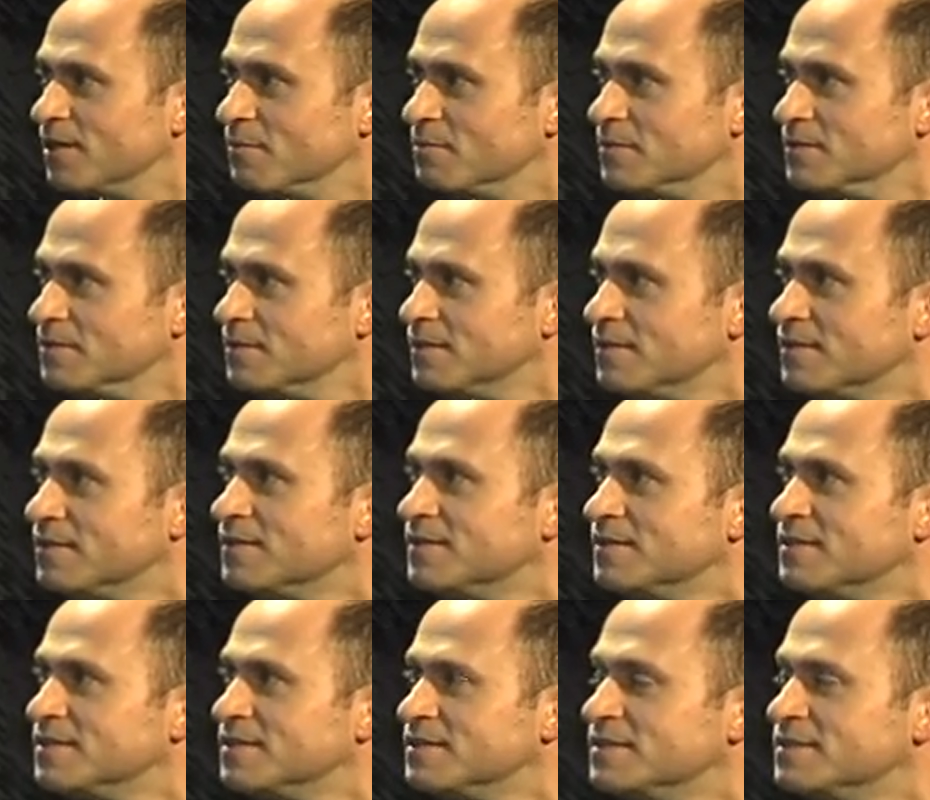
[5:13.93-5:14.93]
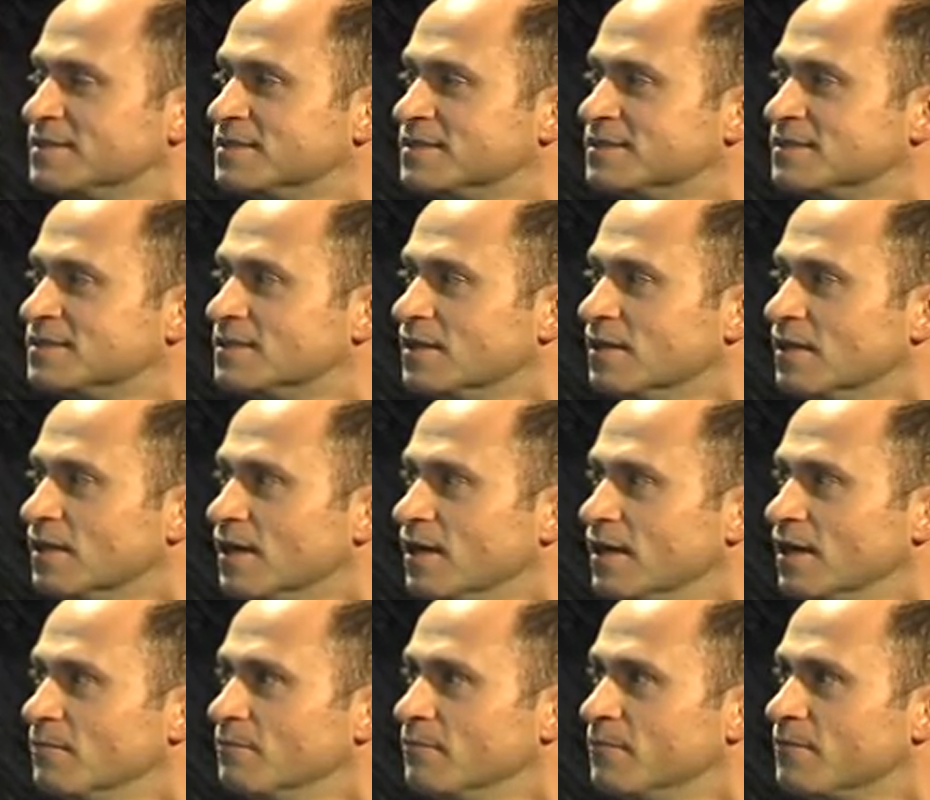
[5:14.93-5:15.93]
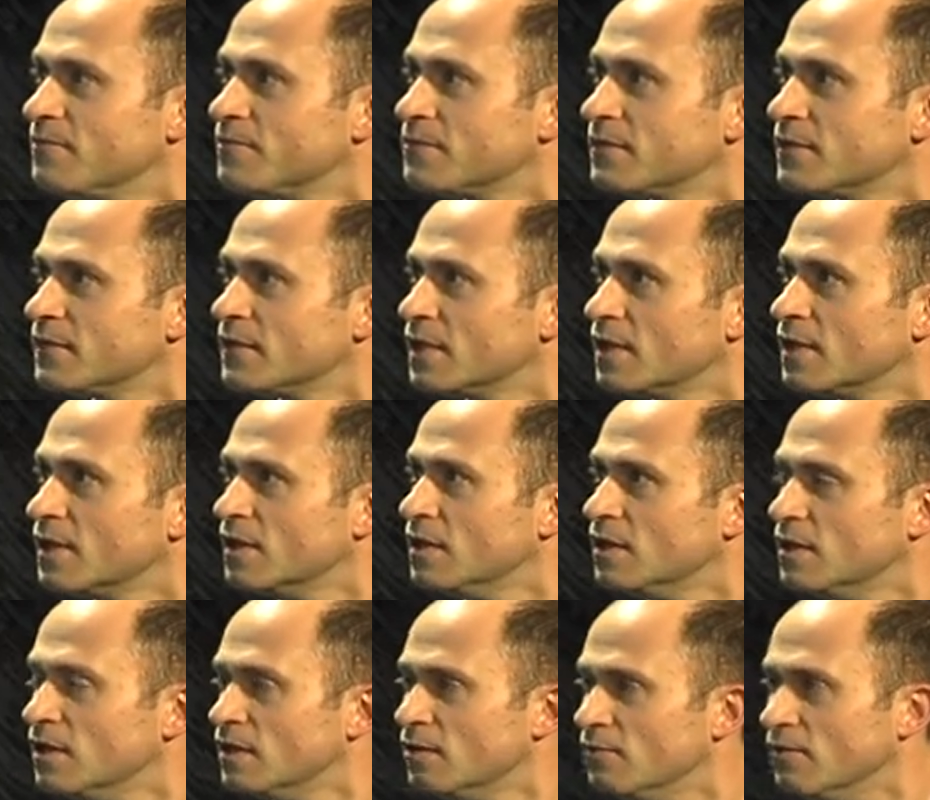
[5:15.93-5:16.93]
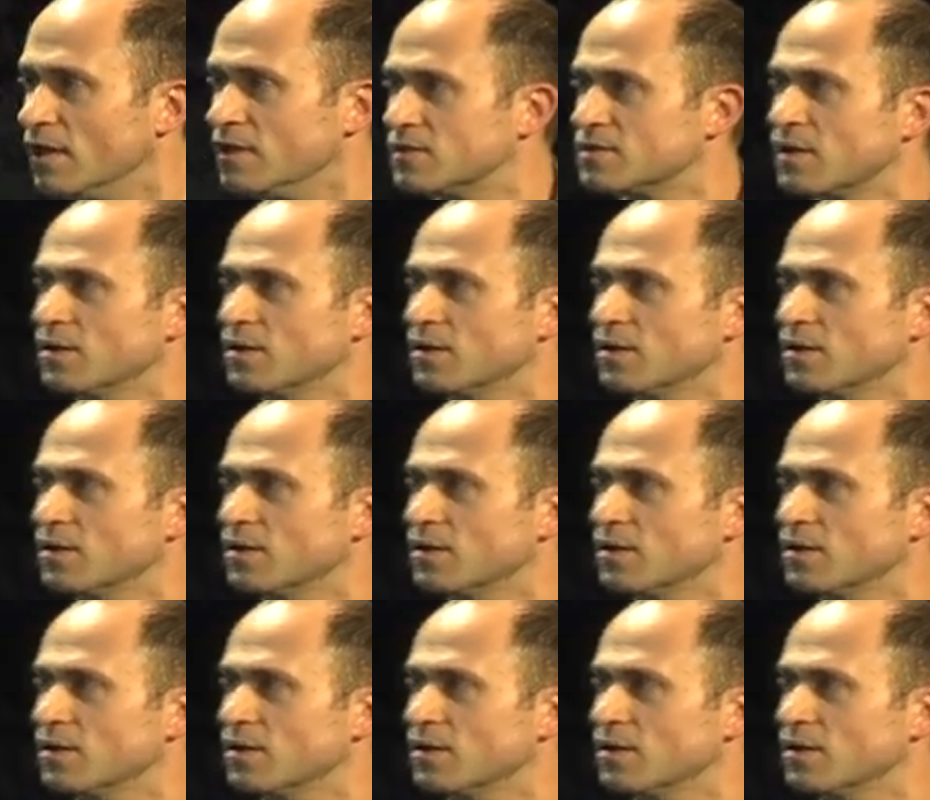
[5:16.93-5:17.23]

happened. Right,